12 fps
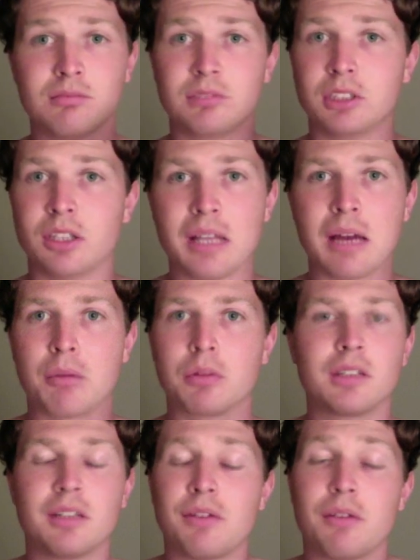You know, that
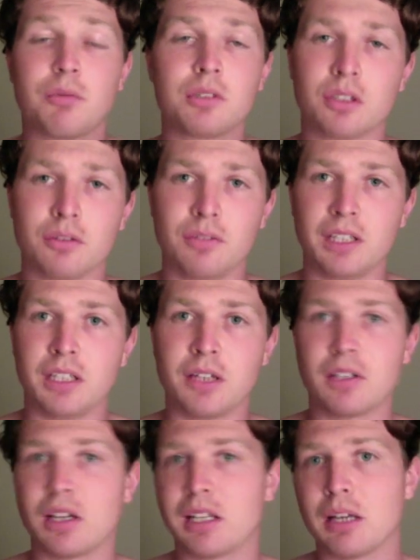would, if everyone turned vegan
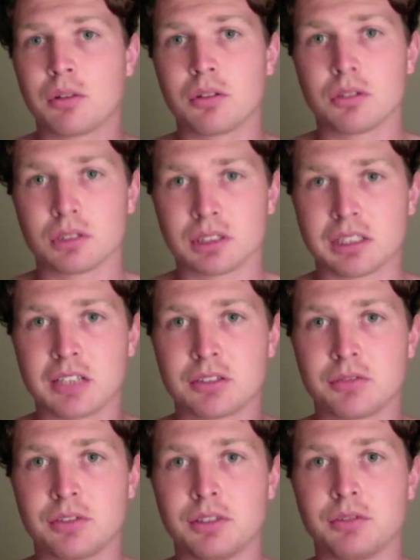overnight, that would cause
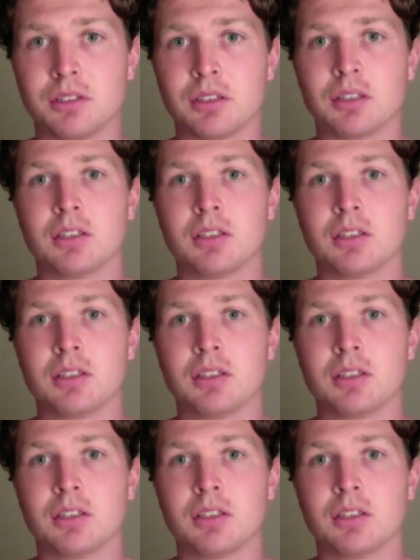catastrophe for,